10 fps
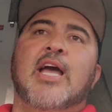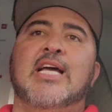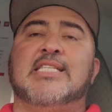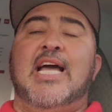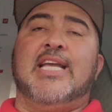
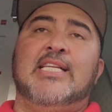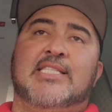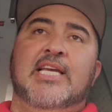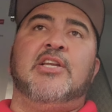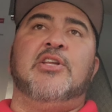as I
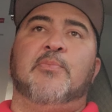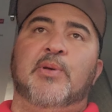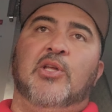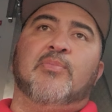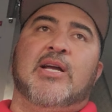continue to
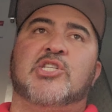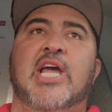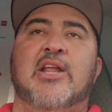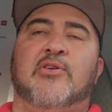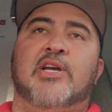build my
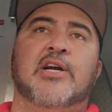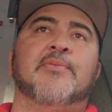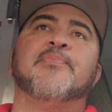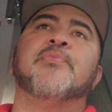channel here.